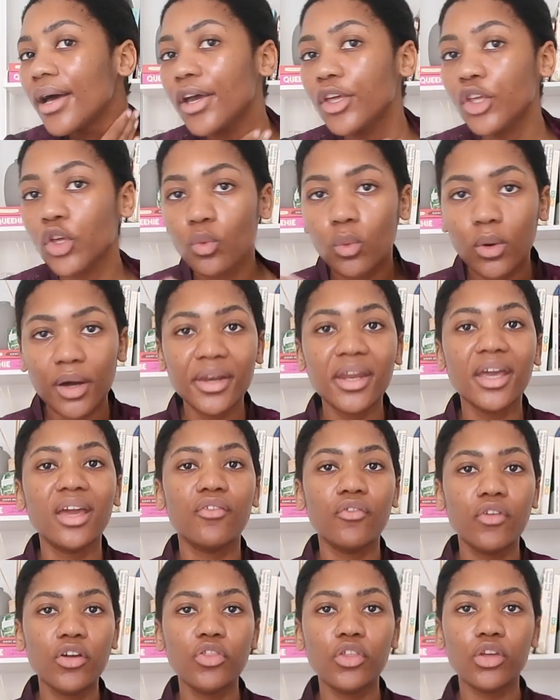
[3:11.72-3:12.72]
You want
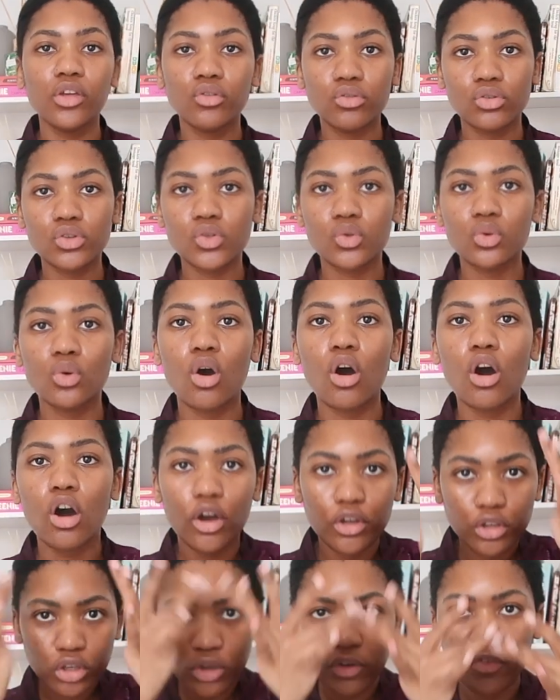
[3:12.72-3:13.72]
everything you do
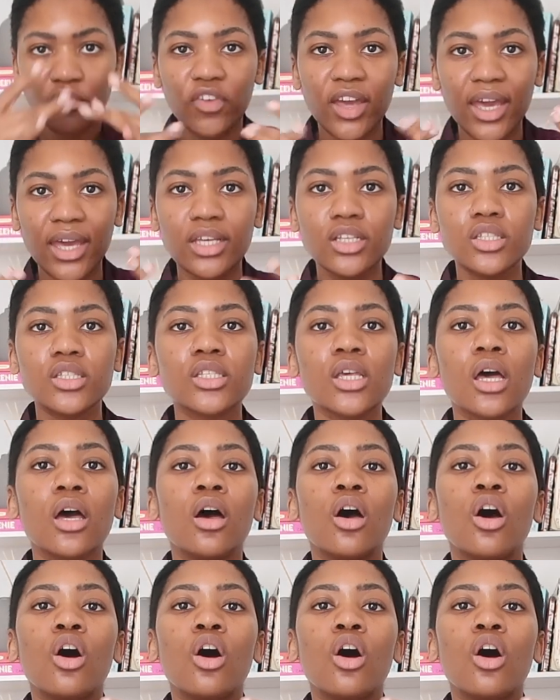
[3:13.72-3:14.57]
on your face